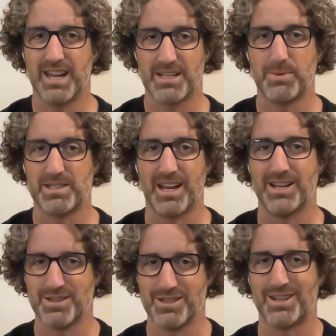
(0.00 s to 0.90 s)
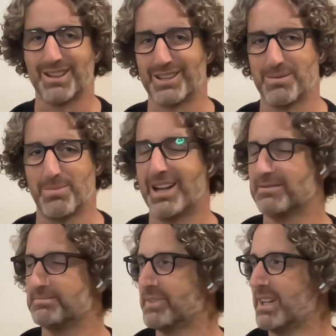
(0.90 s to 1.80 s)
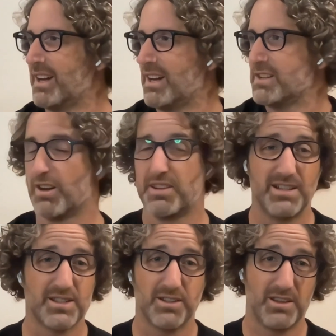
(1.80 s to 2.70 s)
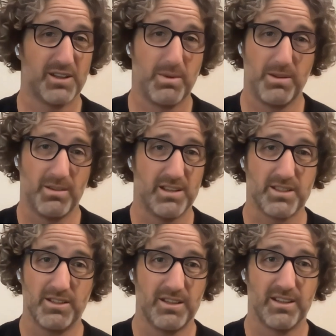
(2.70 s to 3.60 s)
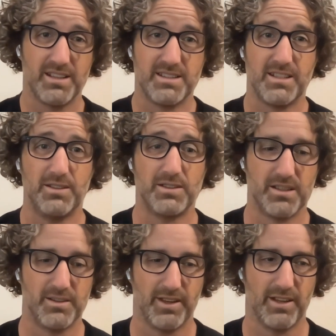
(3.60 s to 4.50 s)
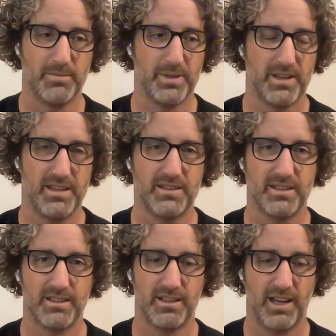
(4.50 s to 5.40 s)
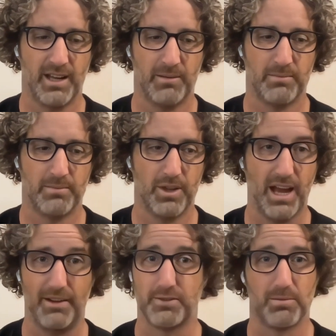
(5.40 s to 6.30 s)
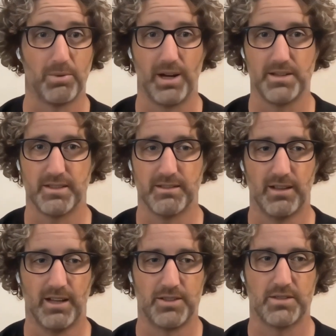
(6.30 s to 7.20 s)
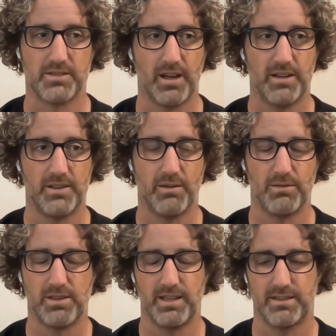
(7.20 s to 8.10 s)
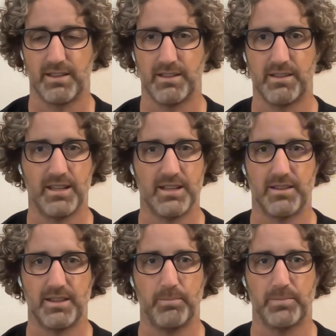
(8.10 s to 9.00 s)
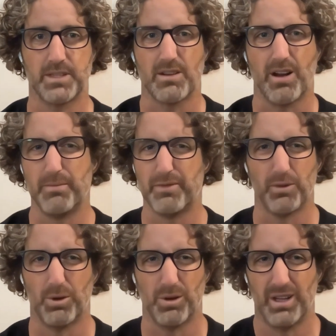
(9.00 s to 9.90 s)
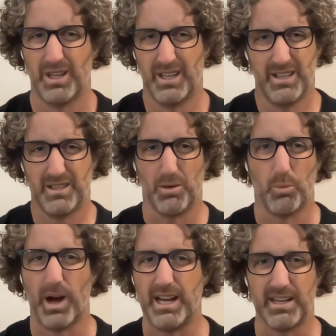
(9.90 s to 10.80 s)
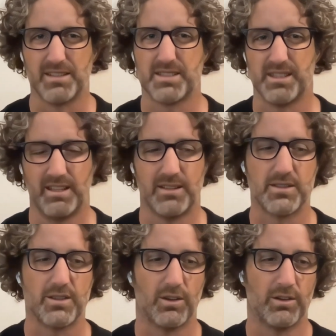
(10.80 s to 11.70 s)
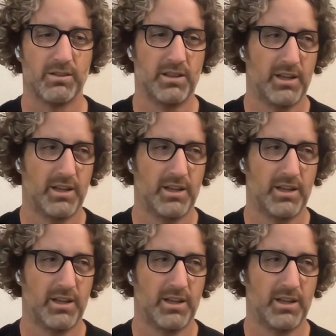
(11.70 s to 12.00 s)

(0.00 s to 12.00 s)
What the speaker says: expectation is you click the button. So I think it's only going to continue to develop, and I think that you have to embrace it. I don't think that the time for waiting and seeing is gone.